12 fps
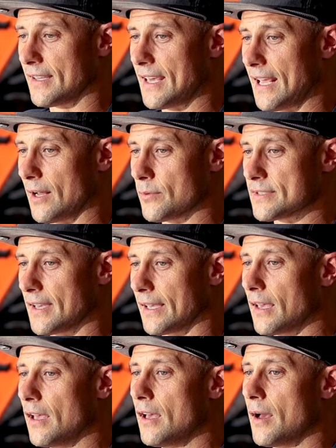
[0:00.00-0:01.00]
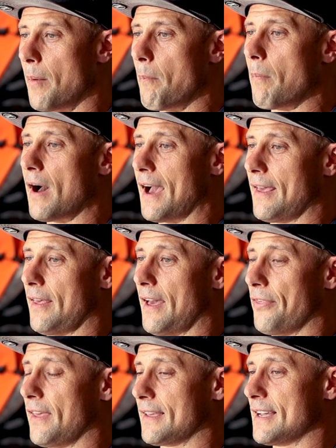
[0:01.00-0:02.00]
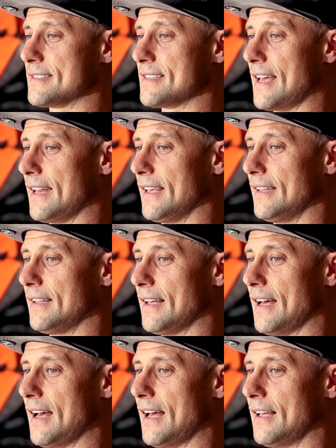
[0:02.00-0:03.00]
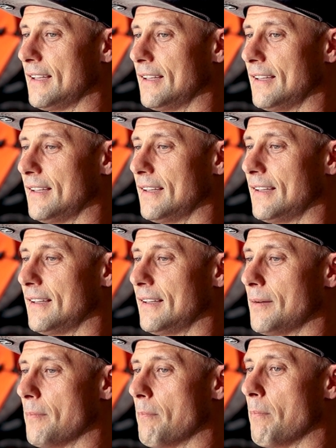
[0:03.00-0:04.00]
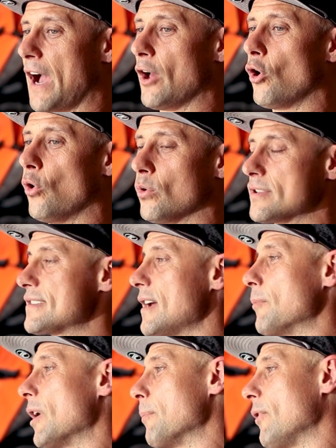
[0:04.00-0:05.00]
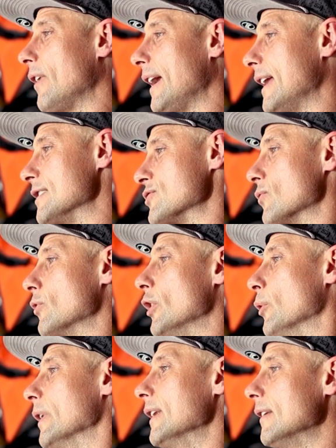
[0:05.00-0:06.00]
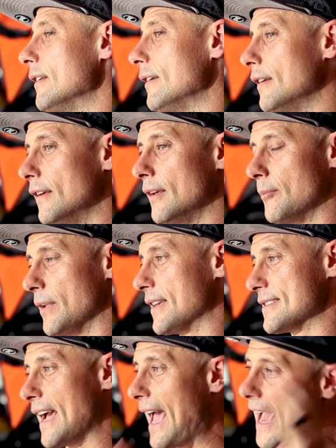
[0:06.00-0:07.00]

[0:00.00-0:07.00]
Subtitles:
to Kate, I was like, I think I said it, my whole summer plan is ruined. Because I